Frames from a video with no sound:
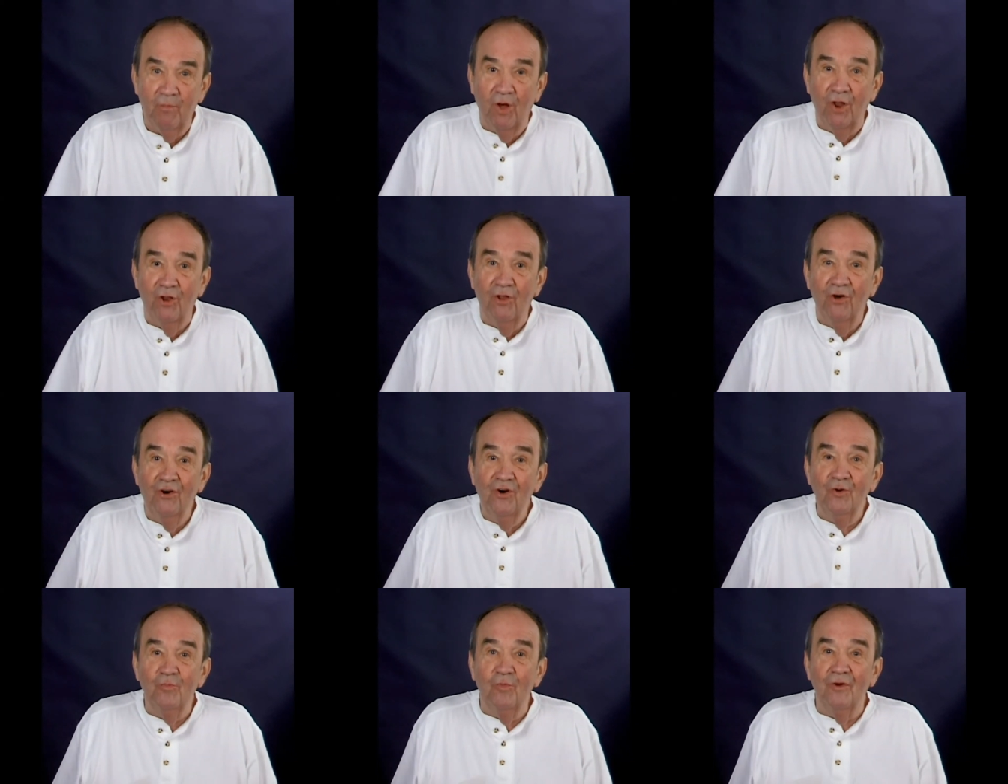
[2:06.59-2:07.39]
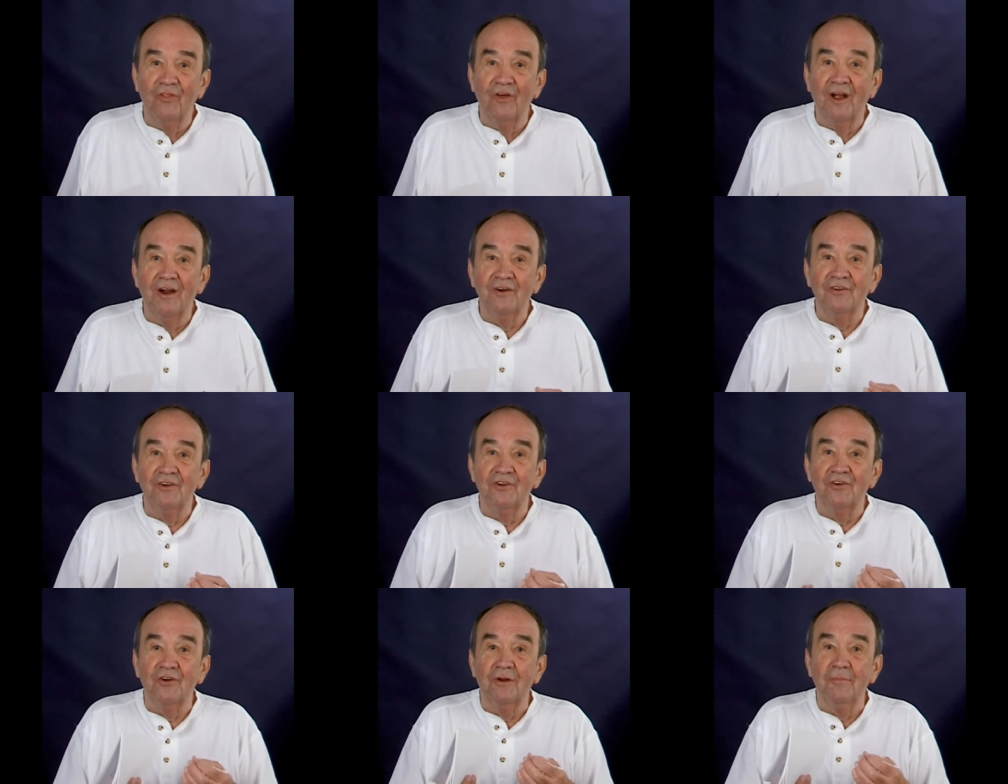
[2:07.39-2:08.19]
along with our
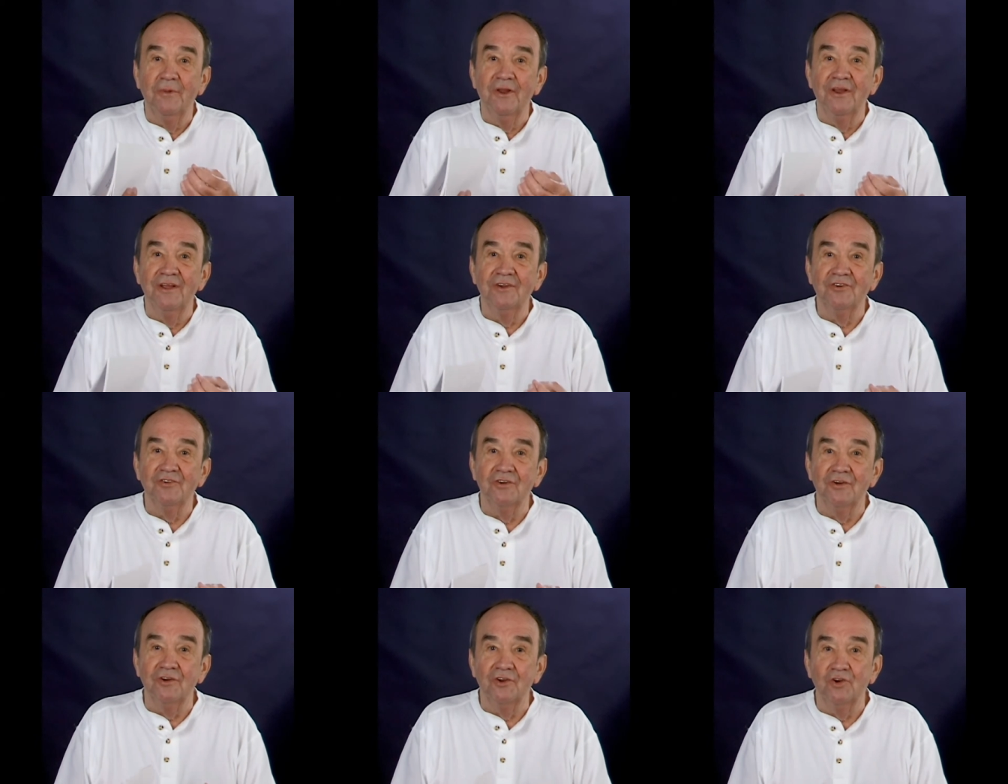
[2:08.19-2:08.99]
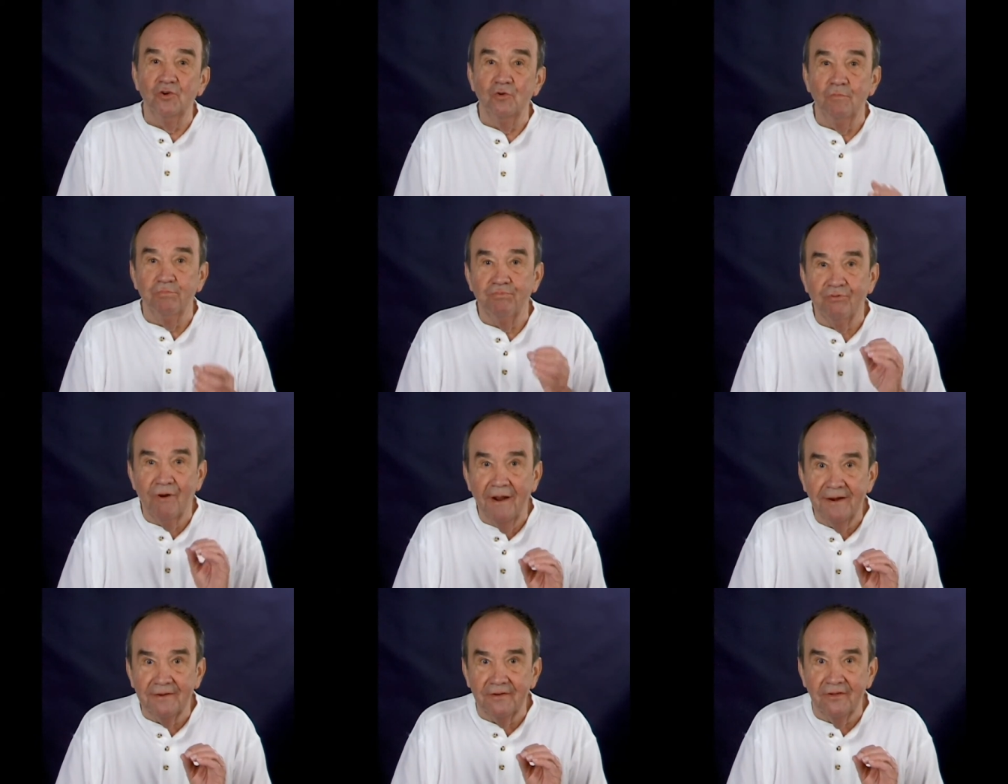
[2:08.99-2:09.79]
determination to
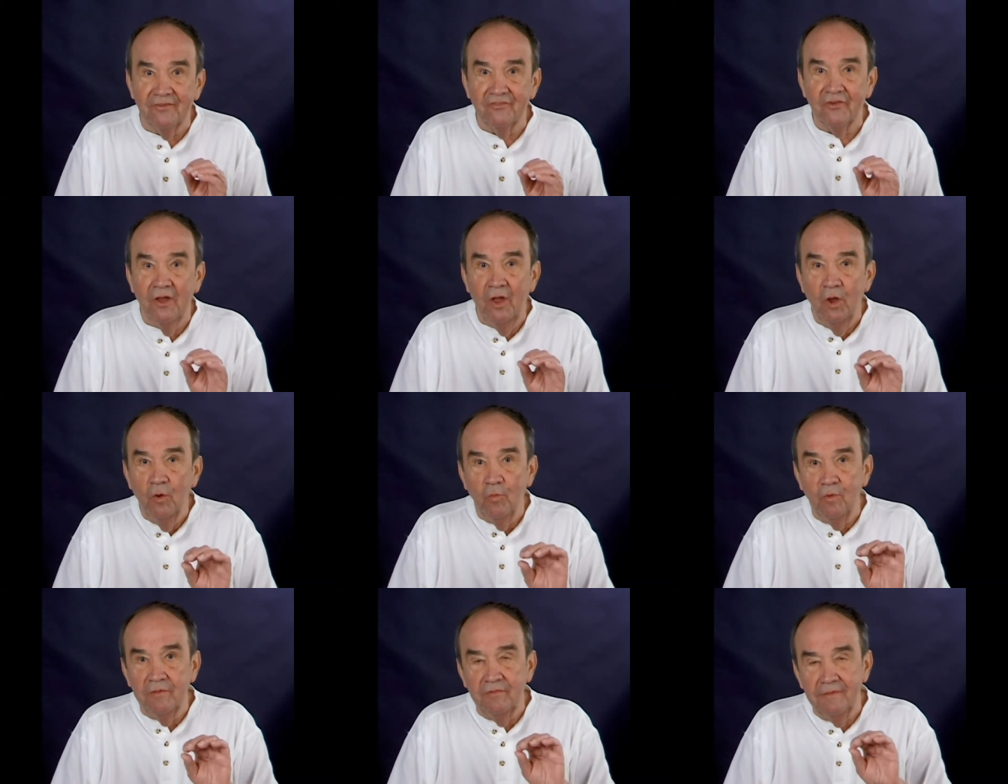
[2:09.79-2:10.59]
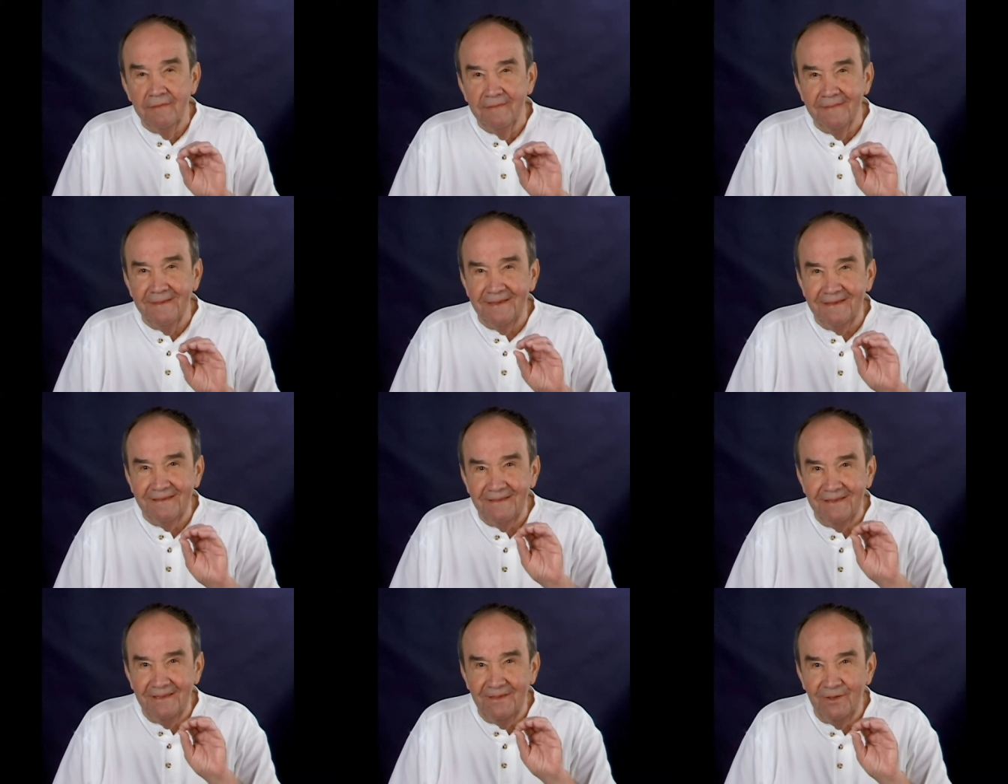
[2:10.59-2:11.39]
practice within the
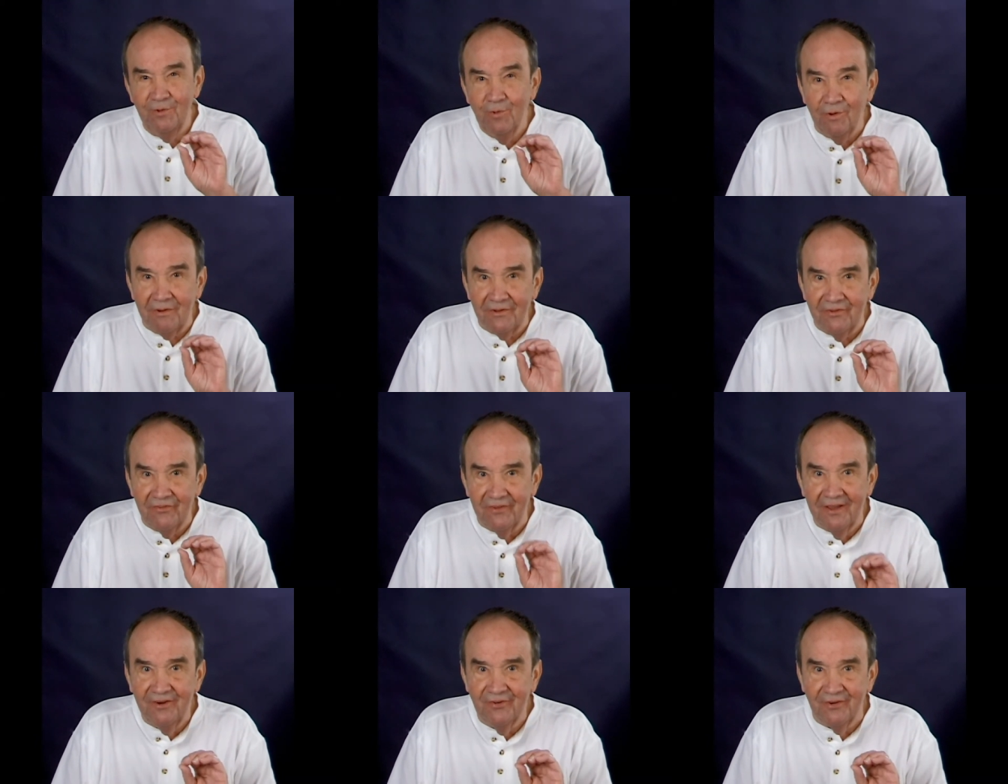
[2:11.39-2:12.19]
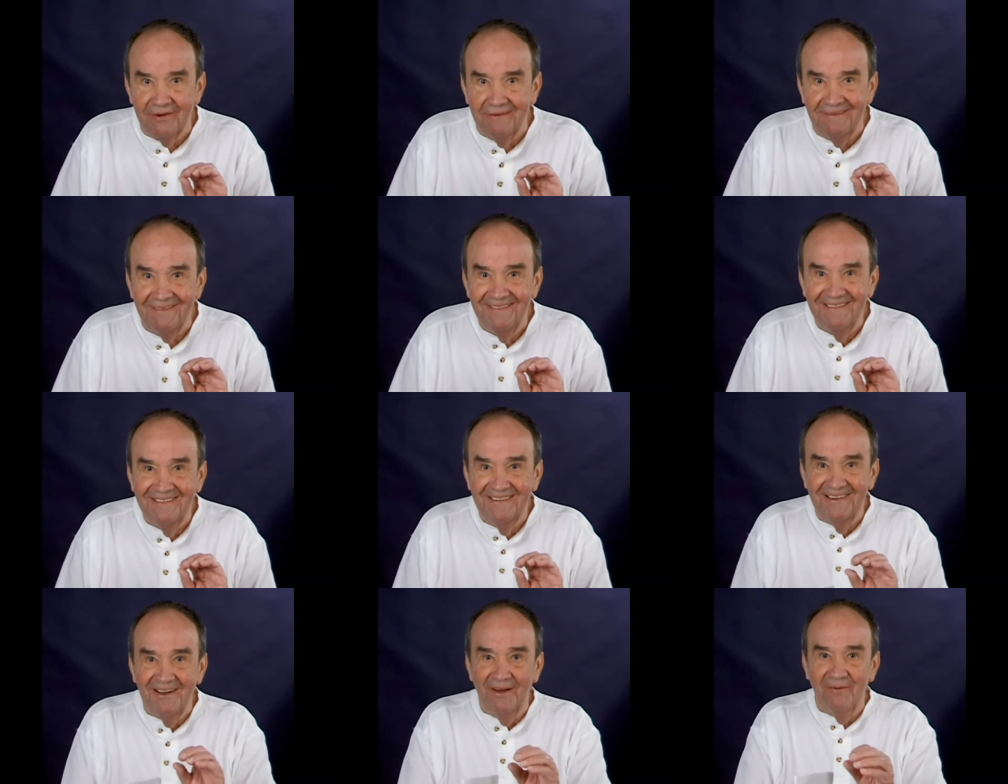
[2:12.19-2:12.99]
utilization
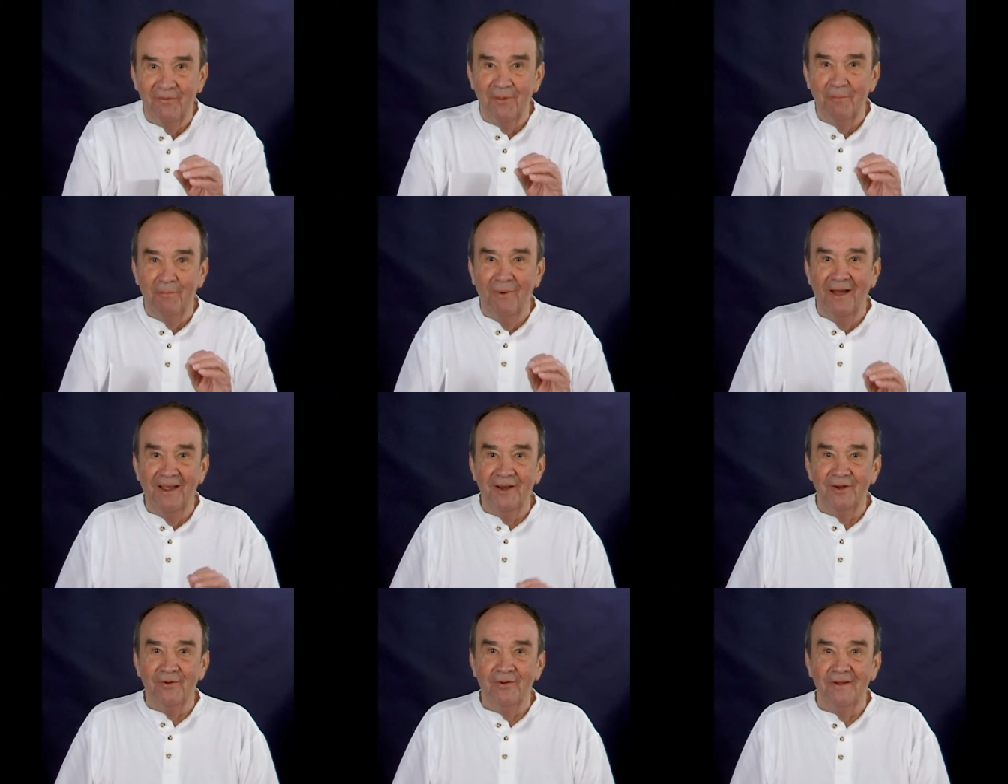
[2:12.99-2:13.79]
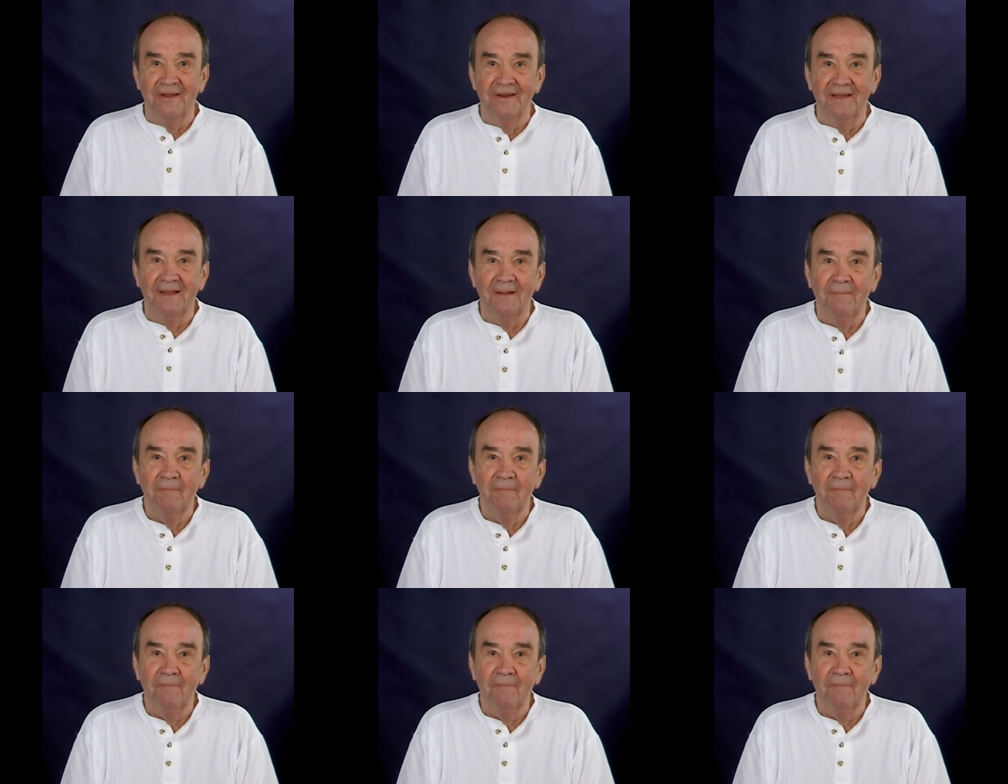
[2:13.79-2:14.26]
of the mind training,